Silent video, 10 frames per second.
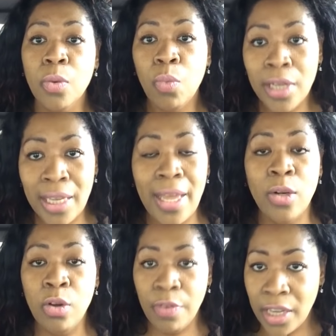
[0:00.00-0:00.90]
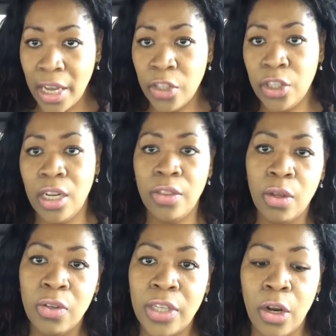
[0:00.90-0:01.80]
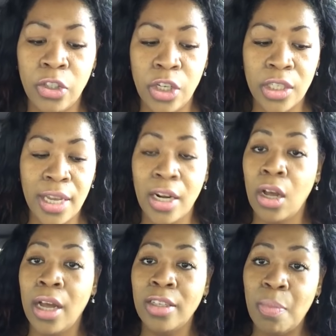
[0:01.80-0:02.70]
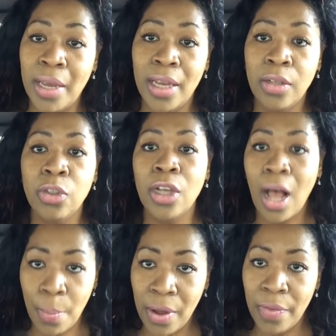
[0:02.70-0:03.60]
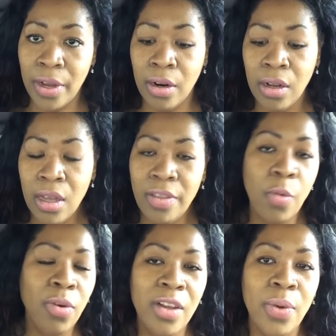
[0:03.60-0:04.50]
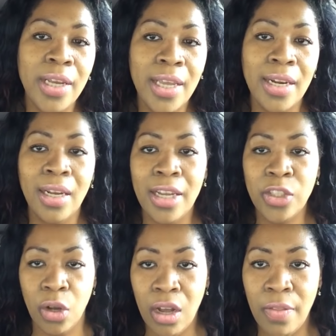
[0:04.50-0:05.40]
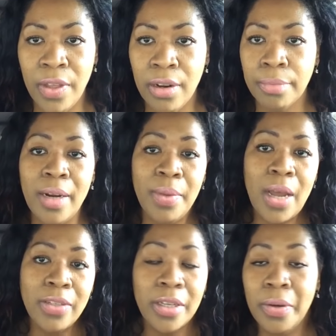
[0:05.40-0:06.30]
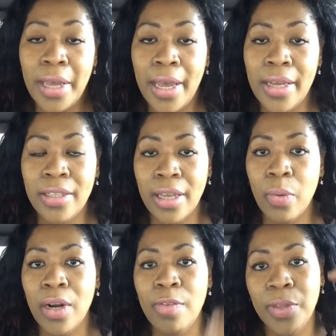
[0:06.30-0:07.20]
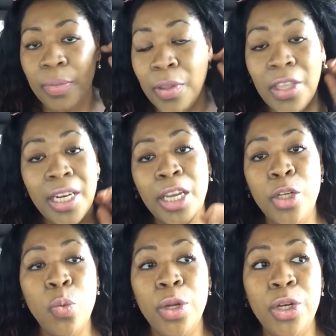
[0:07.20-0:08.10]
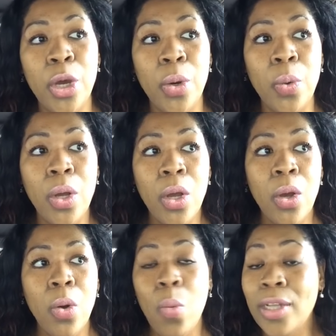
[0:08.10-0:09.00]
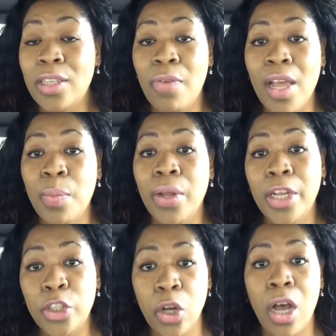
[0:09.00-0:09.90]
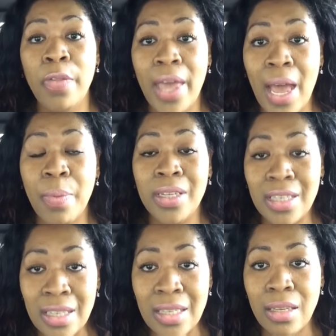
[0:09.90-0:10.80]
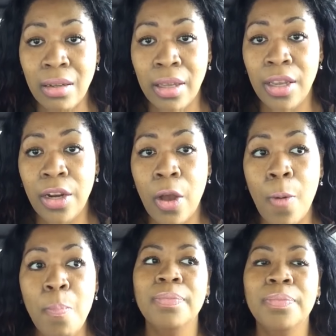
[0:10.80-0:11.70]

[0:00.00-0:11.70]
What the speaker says: would get a notification, and those that are just kind of on demand or just hop on there, they really wouldn't get it unless they're on there. And I mean, I was like, okay, it's like whatever. But then again, you wouldn't know what's available unless you're on the app consistently, you know?